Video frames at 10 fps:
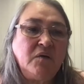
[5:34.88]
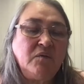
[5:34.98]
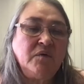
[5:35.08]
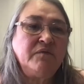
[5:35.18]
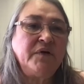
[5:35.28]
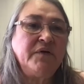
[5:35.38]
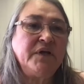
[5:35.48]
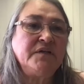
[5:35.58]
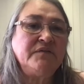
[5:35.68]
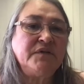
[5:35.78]
we're very
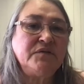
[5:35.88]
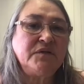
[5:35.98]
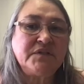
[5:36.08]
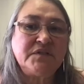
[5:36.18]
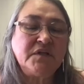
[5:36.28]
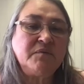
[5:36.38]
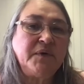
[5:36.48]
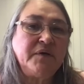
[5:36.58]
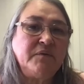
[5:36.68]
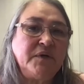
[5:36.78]
individualistic.
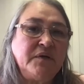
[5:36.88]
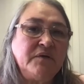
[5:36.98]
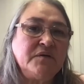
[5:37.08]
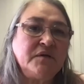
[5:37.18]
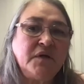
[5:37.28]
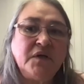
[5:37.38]
But when you're